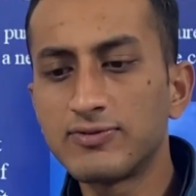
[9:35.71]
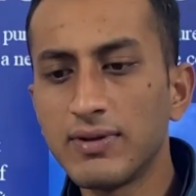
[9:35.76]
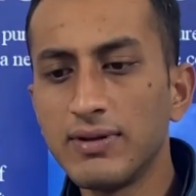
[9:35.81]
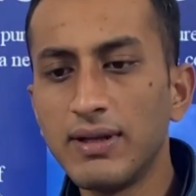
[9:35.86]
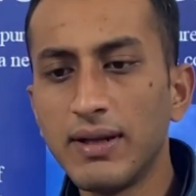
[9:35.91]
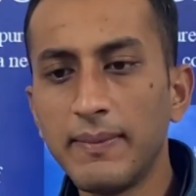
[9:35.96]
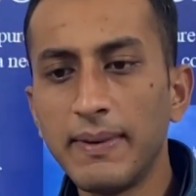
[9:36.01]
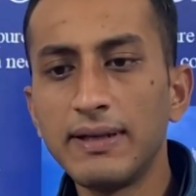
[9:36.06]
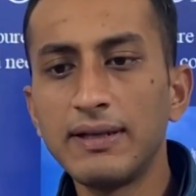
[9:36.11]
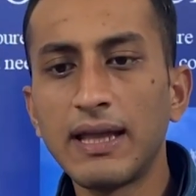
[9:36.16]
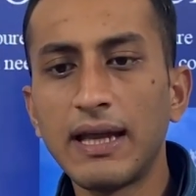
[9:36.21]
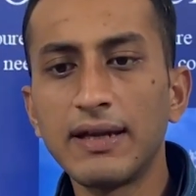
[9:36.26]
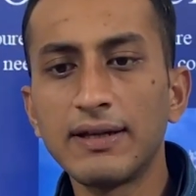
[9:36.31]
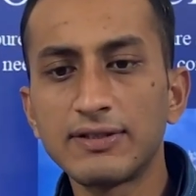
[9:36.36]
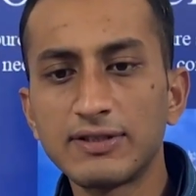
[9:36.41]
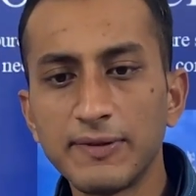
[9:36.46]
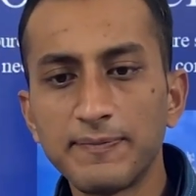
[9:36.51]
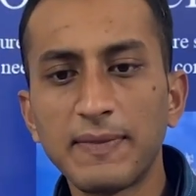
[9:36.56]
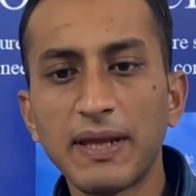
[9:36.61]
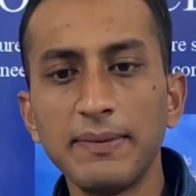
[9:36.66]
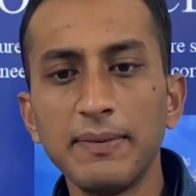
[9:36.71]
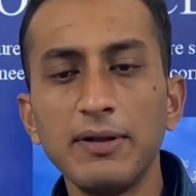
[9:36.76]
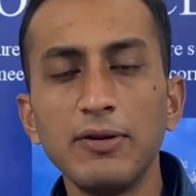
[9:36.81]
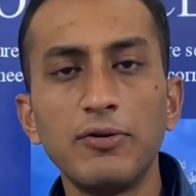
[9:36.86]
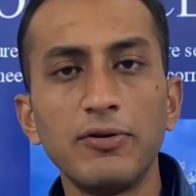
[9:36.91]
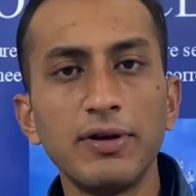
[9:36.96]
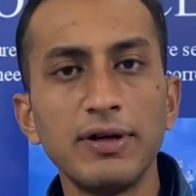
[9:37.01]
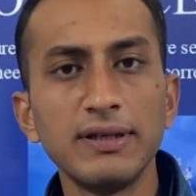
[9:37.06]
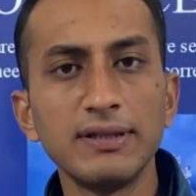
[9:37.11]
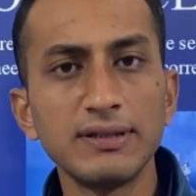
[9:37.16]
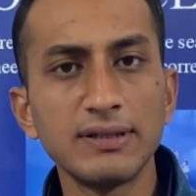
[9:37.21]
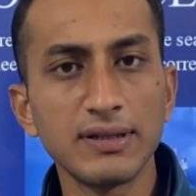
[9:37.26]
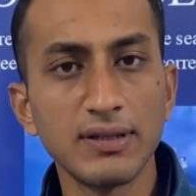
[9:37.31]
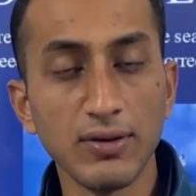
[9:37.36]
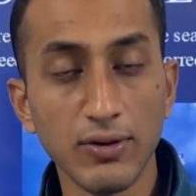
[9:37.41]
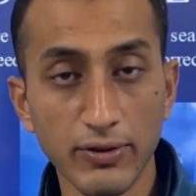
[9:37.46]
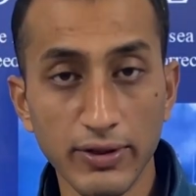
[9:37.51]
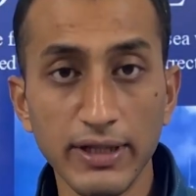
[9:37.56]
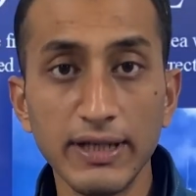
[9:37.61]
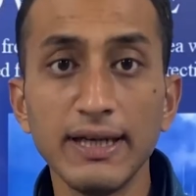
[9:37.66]
limit that a ship can be
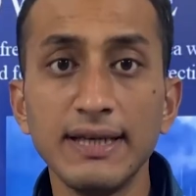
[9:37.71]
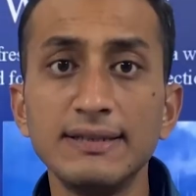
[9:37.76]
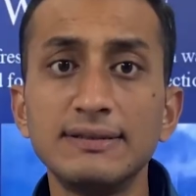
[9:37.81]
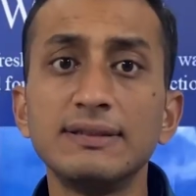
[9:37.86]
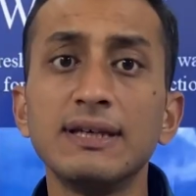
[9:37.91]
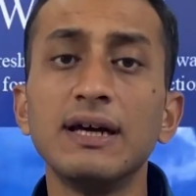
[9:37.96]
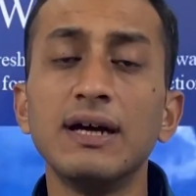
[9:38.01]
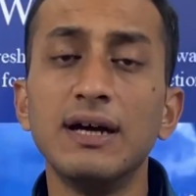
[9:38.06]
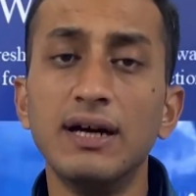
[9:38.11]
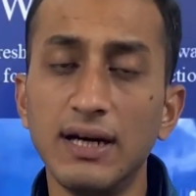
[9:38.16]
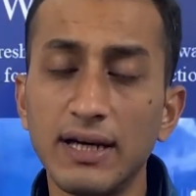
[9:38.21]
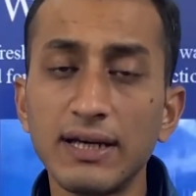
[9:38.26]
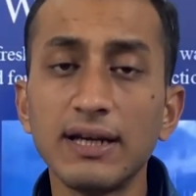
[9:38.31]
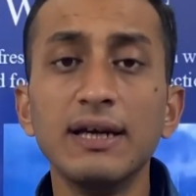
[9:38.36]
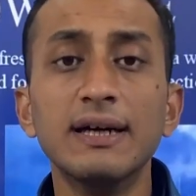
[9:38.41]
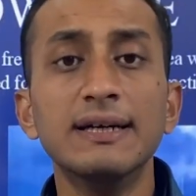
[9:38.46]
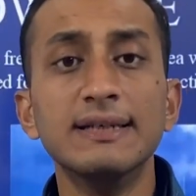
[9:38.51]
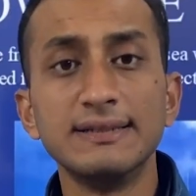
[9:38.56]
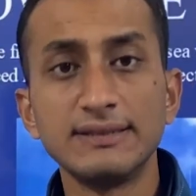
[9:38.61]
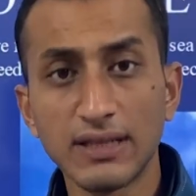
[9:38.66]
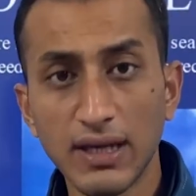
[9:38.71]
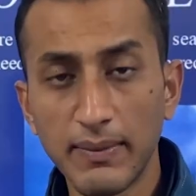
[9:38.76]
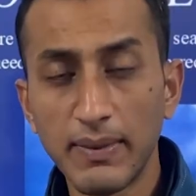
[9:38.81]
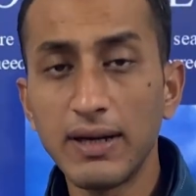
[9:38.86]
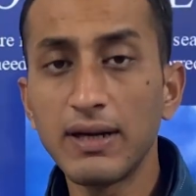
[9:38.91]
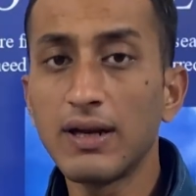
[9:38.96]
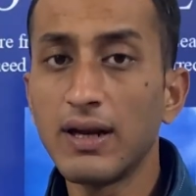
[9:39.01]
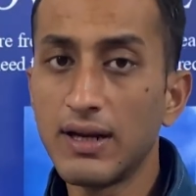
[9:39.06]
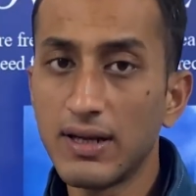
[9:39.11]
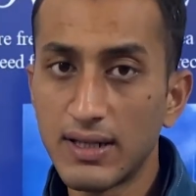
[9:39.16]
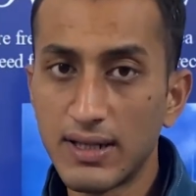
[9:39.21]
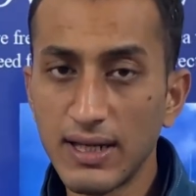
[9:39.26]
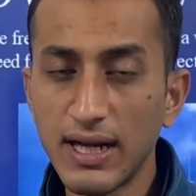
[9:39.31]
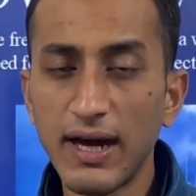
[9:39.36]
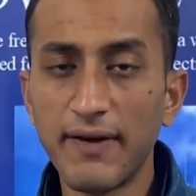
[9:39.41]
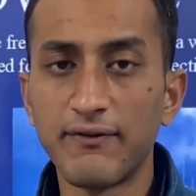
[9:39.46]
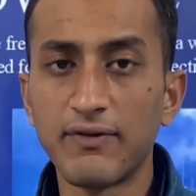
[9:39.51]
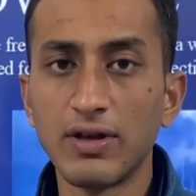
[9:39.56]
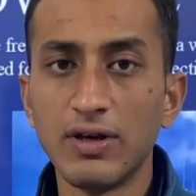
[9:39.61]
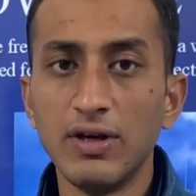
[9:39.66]
loaded is her summer
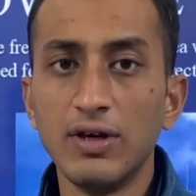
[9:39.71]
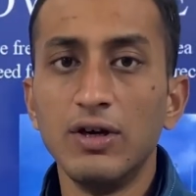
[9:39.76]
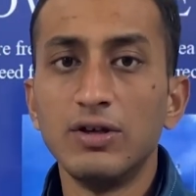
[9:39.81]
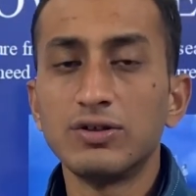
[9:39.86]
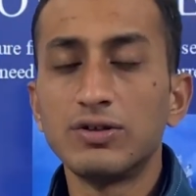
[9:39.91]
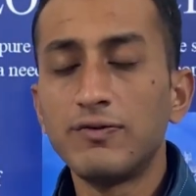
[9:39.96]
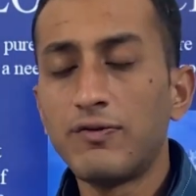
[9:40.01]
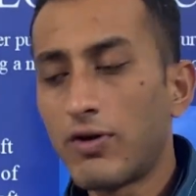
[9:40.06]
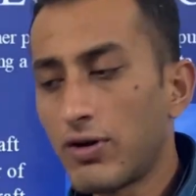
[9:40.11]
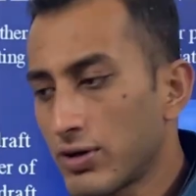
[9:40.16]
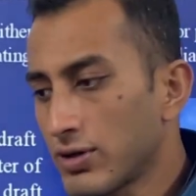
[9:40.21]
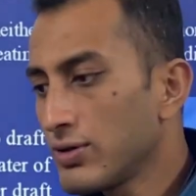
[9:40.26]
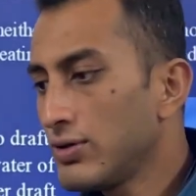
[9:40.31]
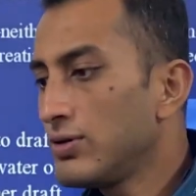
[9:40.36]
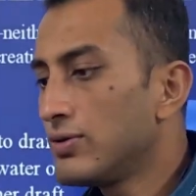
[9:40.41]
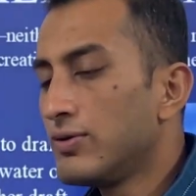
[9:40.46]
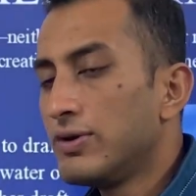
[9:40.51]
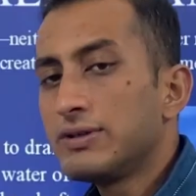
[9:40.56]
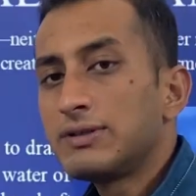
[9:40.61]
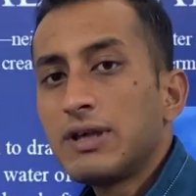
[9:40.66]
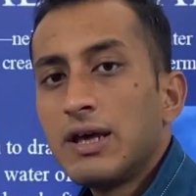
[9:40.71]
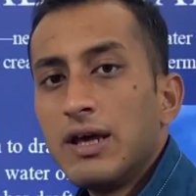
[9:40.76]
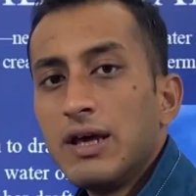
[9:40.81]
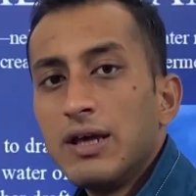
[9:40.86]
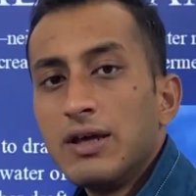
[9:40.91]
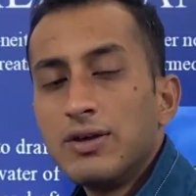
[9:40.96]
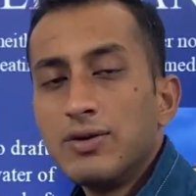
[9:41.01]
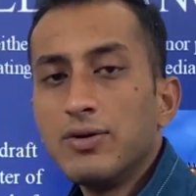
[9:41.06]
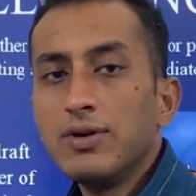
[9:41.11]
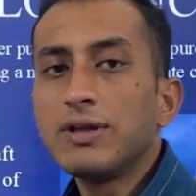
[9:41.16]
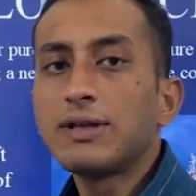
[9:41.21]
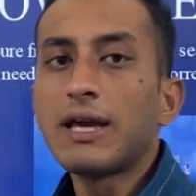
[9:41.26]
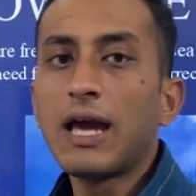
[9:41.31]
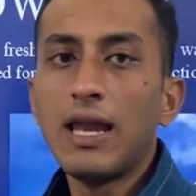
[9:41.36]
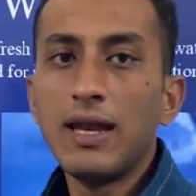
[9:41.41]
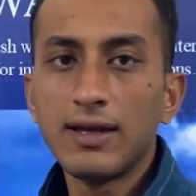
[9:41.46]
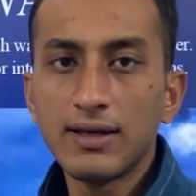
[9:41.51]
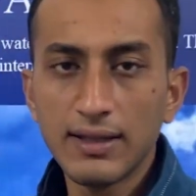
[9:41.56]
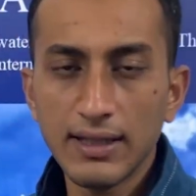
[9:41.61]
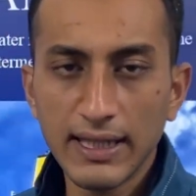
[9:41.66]
draft. So what you'll do is you will
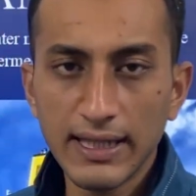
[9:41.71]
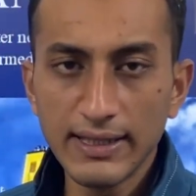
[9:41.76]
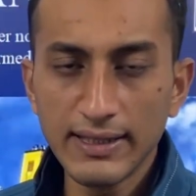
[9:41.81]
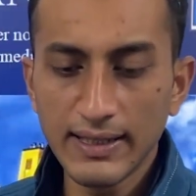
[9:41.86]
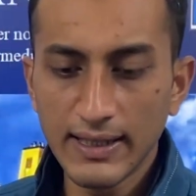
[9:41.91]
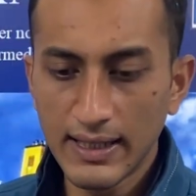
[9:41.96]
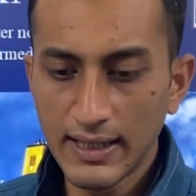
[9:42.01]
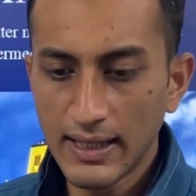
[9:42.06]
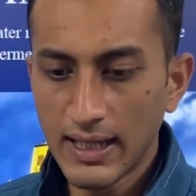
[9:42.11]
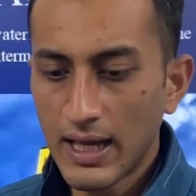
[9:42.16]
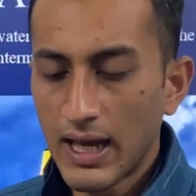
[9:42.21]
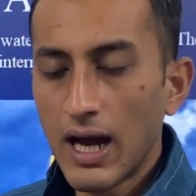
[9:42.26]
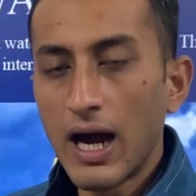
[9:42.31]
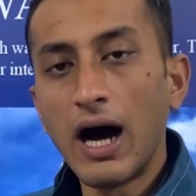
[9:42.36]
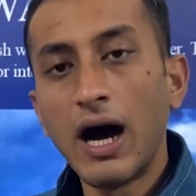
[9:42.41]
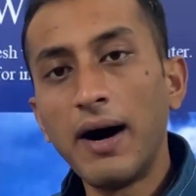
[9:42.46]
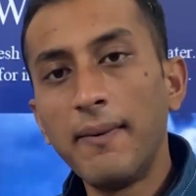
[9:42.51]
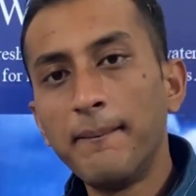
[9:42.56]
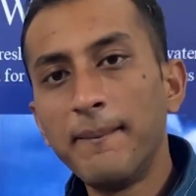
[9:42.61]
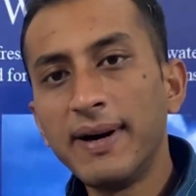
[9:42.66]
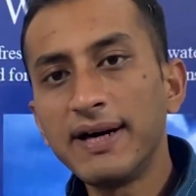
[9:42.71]
calculate how